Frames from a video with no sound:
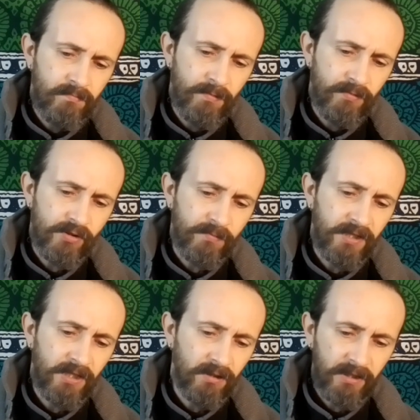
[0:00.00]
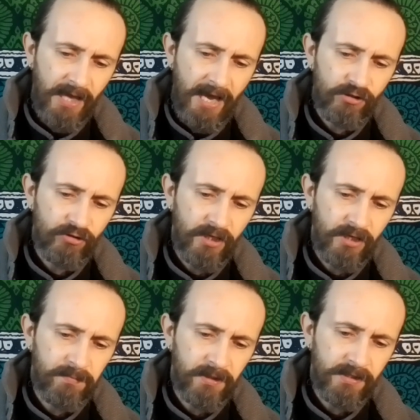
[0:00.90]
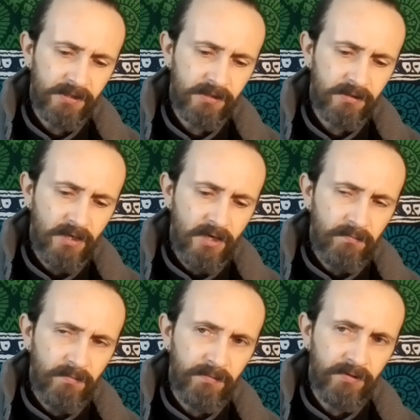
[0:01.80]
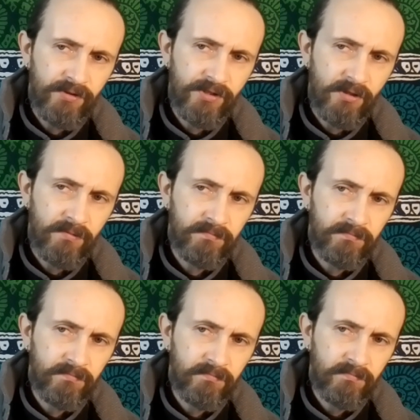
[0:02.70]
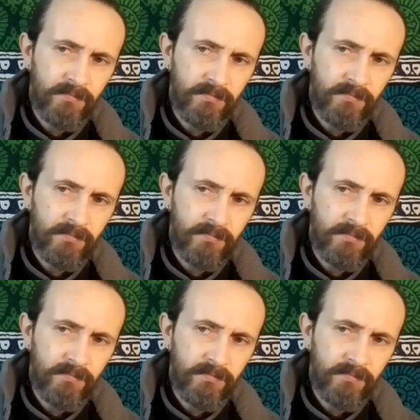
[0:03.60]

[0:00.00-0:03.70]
Maybe there's some healing that has to take place. Maybe there's some